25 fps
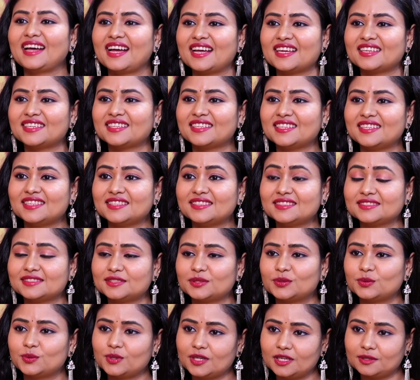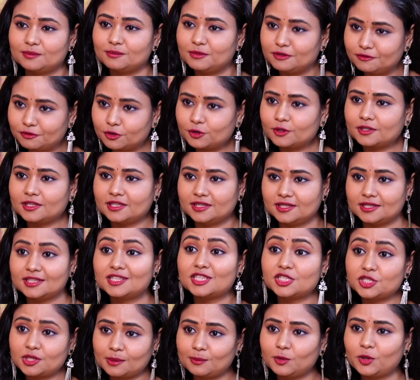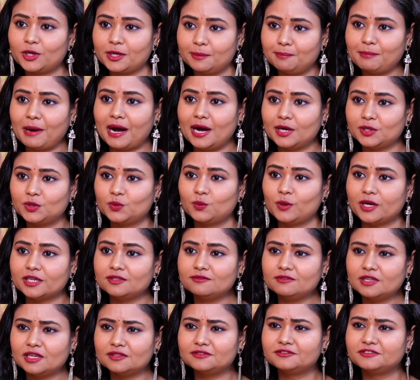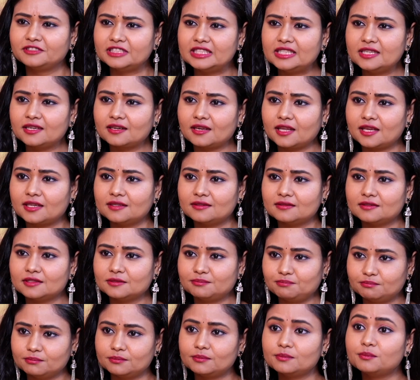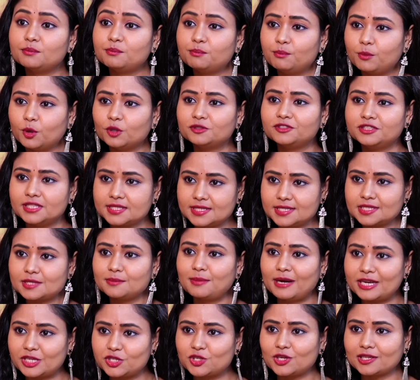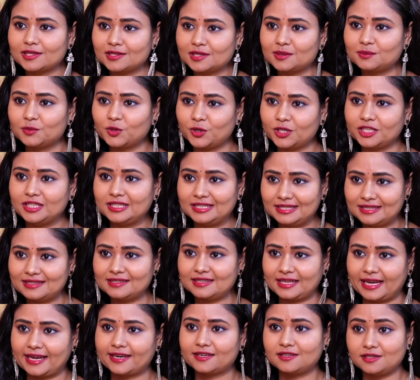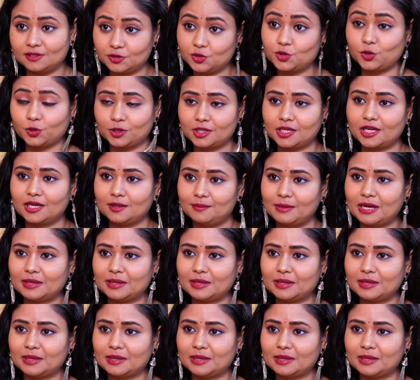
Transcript: And so before, in the Chandramukhi part 1, we have seen, like, the possessed by Chandramukhi character, Jyotika